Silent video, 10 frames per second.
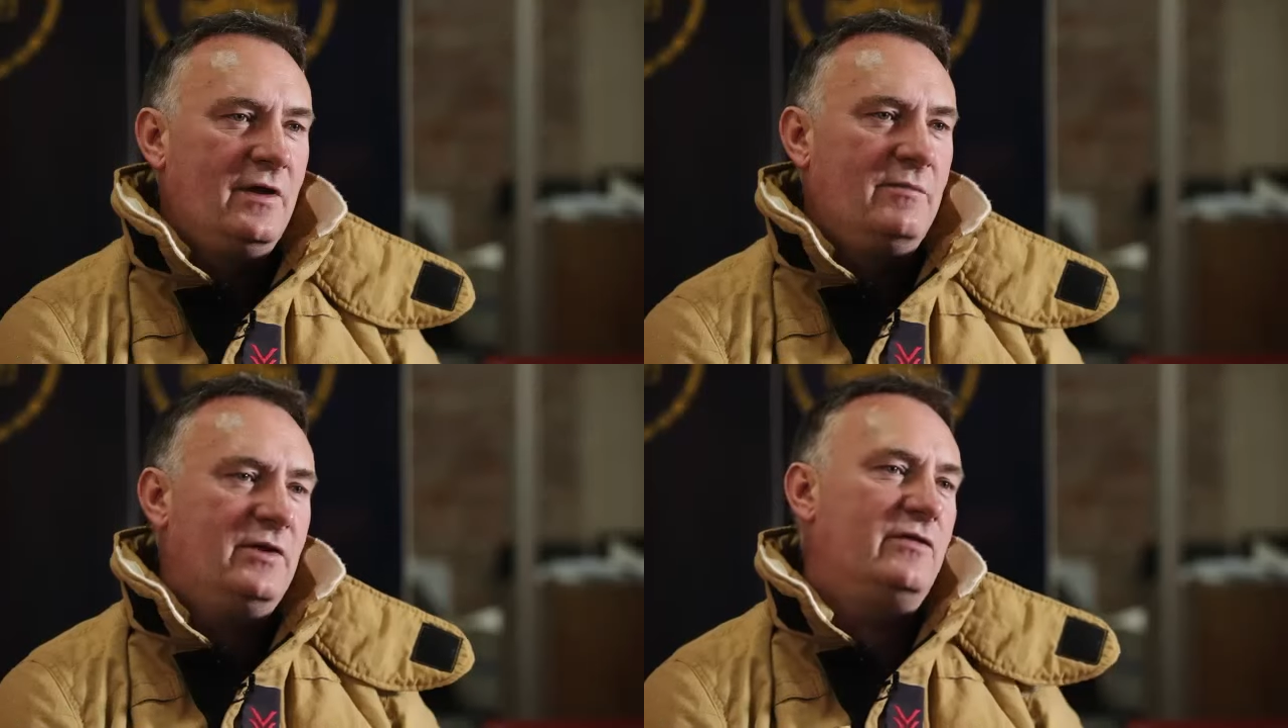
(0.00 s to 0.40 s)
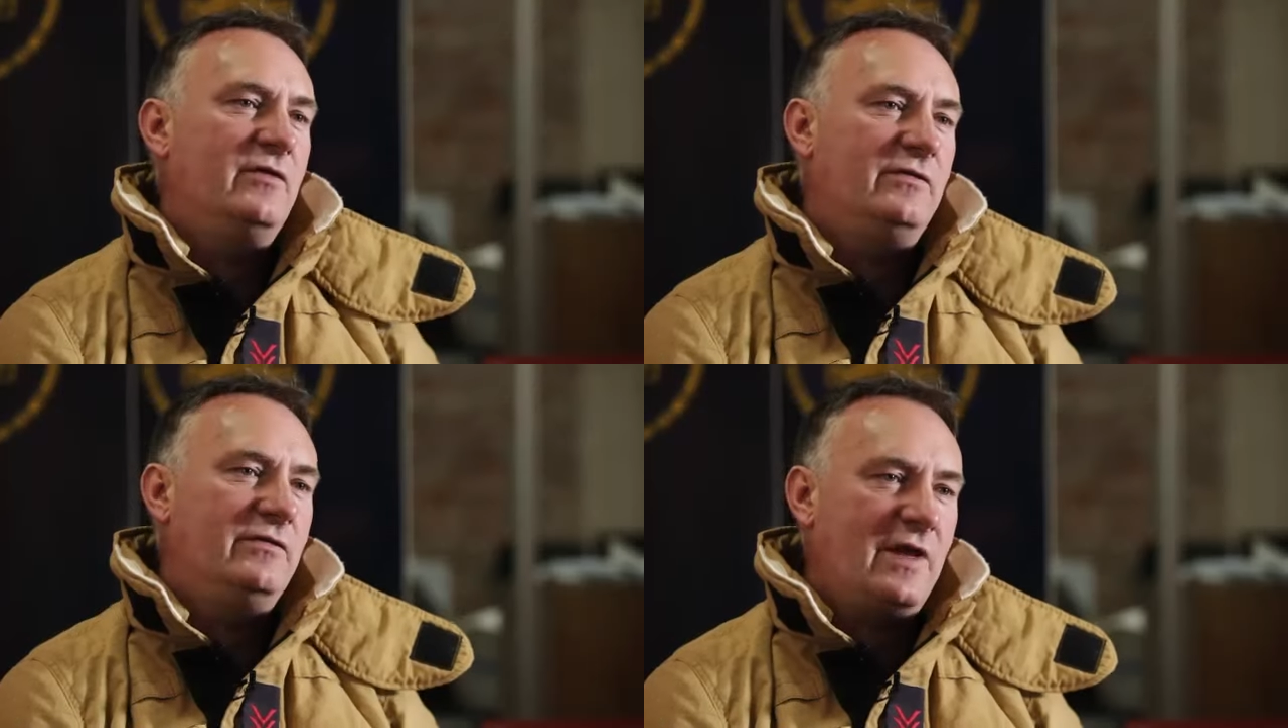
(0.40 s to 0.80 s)

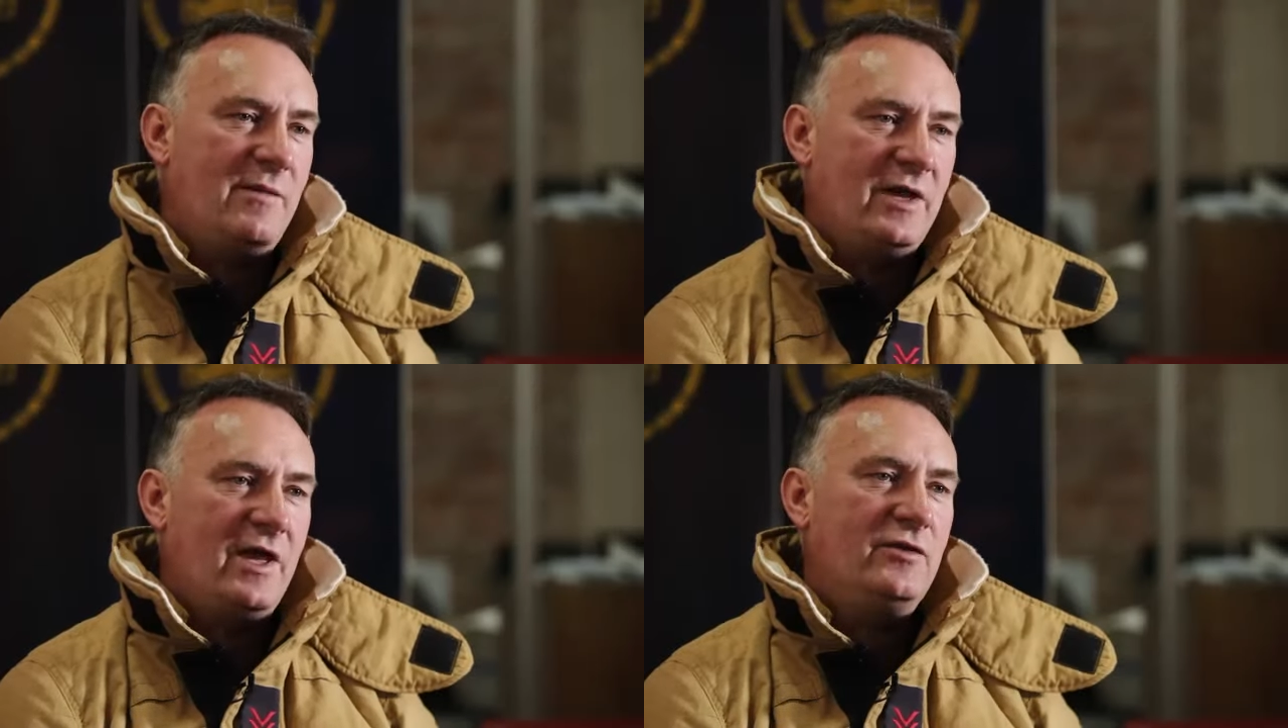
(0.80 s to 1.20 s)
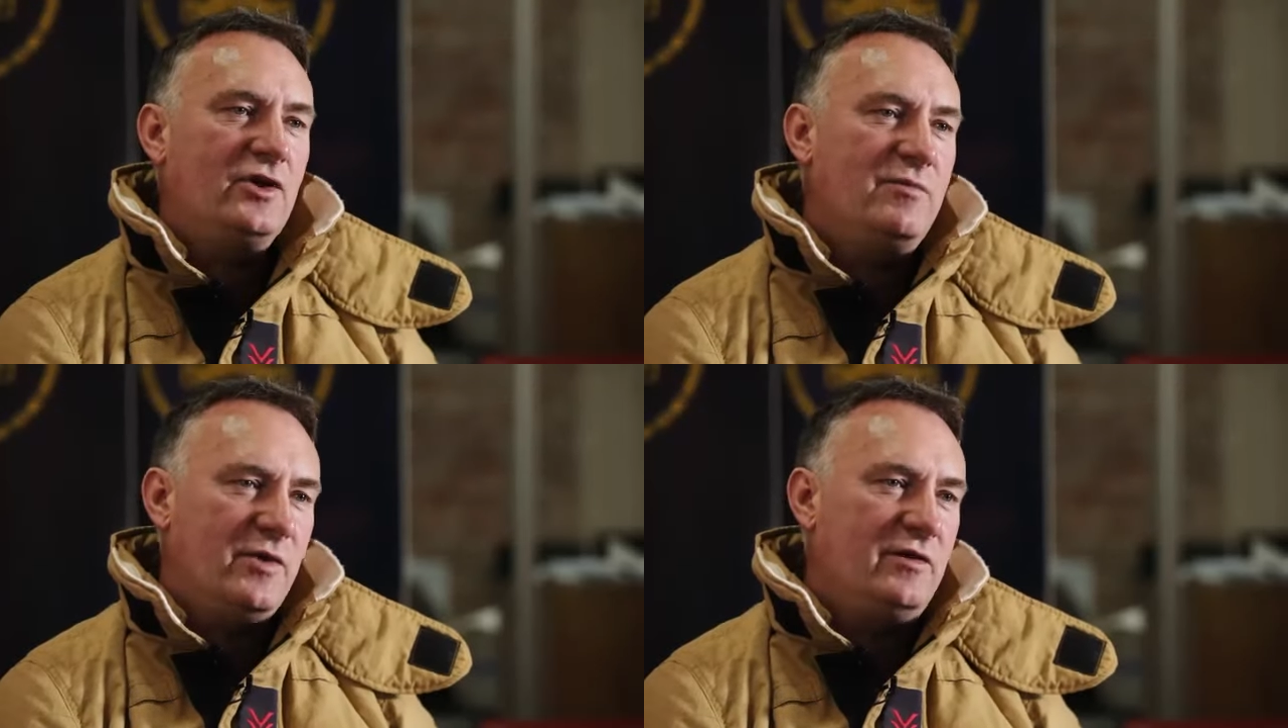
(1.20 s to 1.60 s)
because it's coming at the
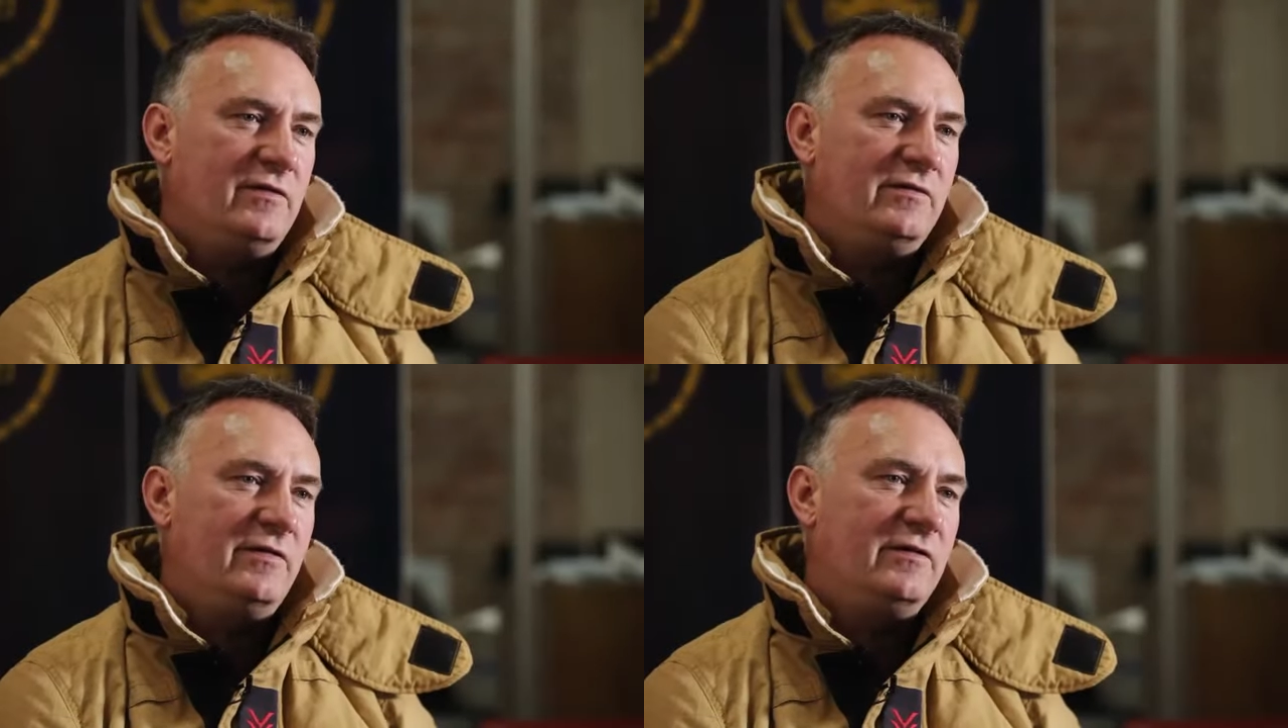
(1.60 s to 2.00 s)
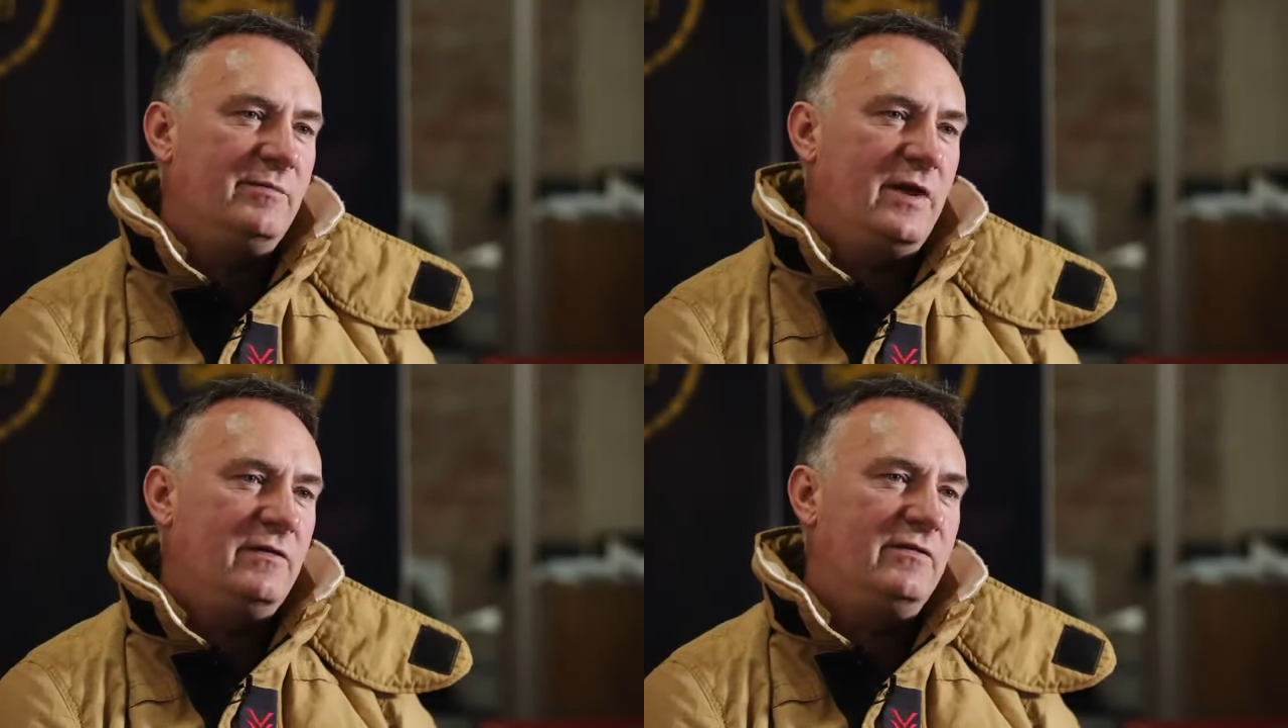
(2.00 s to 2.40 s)
community's
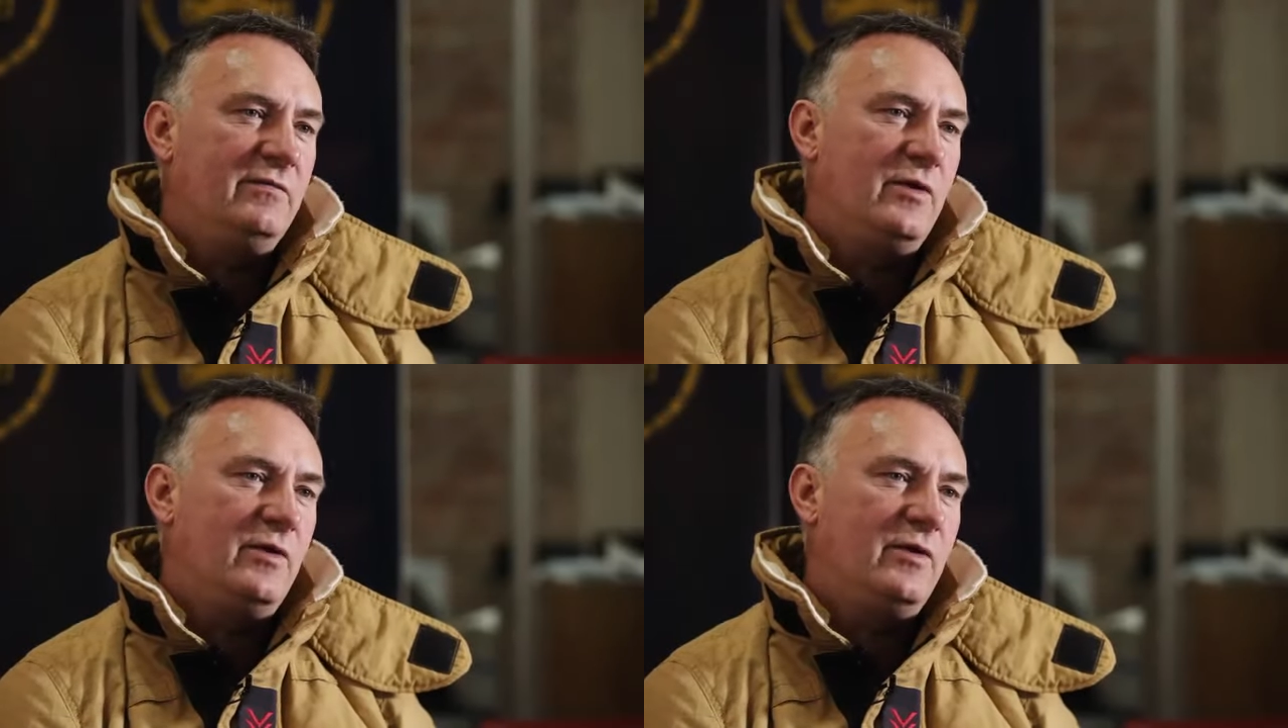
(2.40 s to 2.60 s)
expense